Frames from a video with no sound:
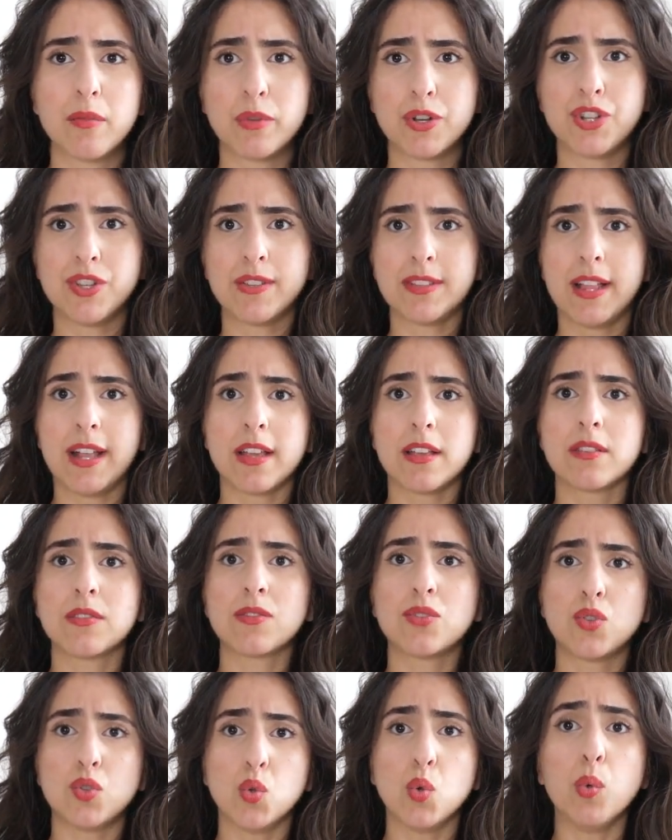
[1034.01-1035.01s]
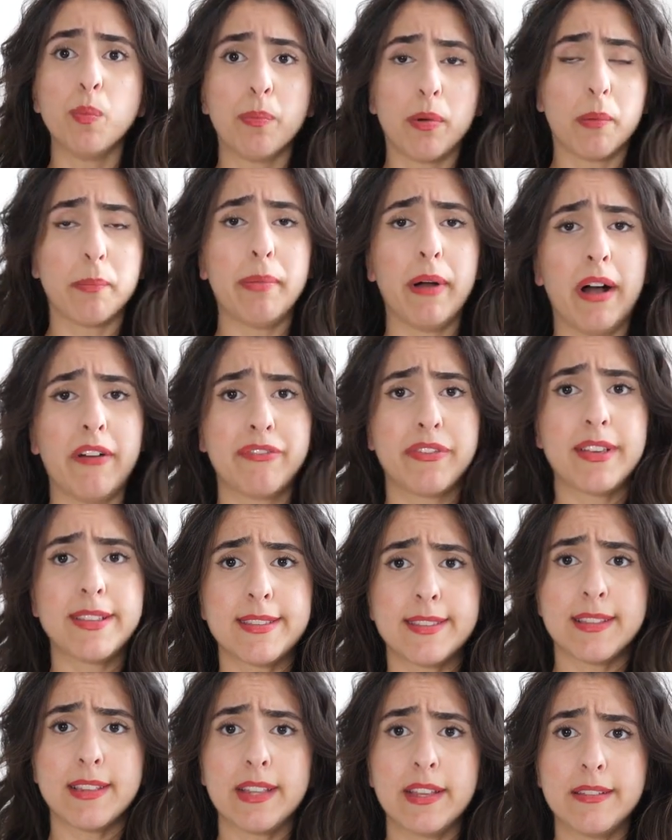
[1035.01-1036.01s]
which is like super puffy
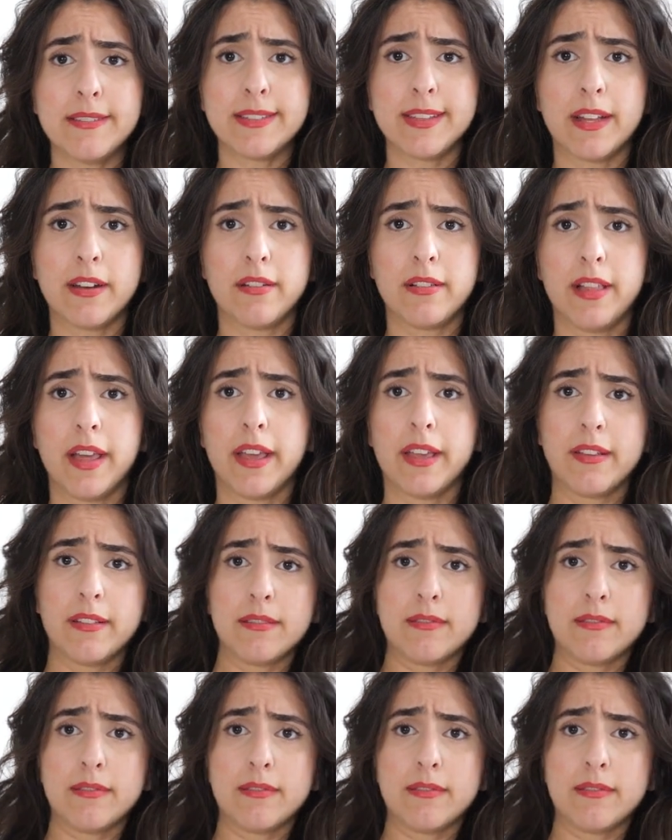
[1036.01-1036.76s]
sleeves that are like